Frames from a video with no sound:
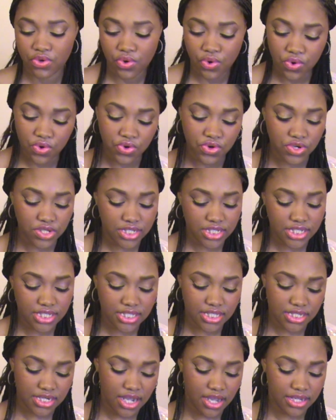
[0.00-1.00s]

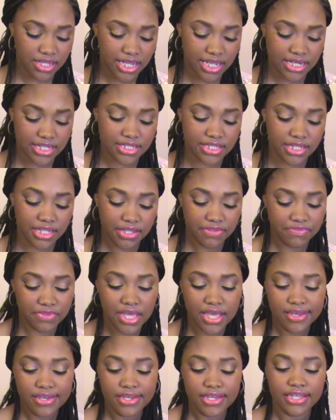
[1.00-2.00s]
corallies and all that kind of stuff.
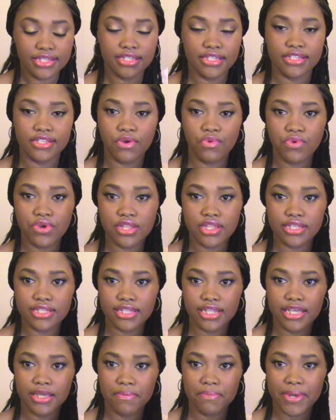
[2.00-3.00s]
This is a really
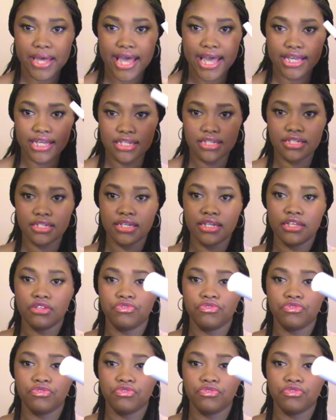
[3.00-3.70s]
sleek packaging.